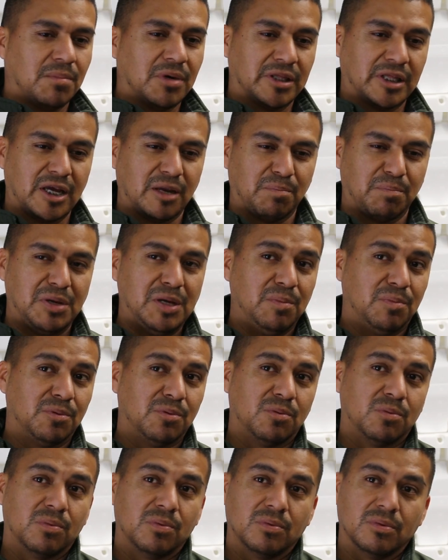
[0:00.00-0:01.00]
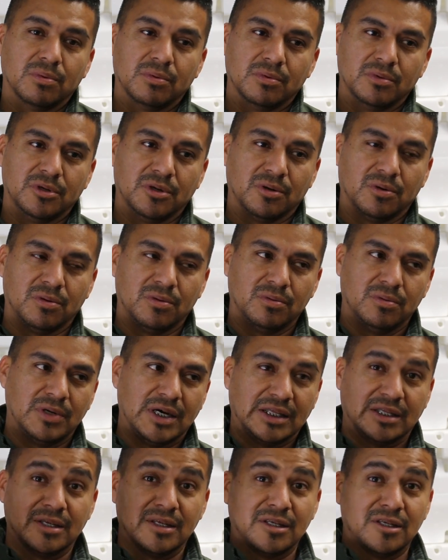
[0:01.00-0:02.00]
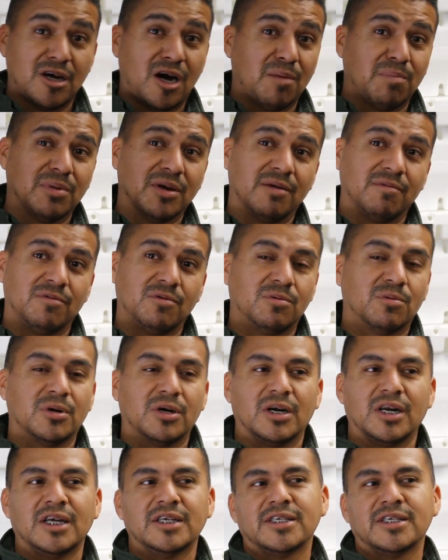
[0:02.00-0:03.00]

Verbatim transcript: but that people, you know, at the top level weren't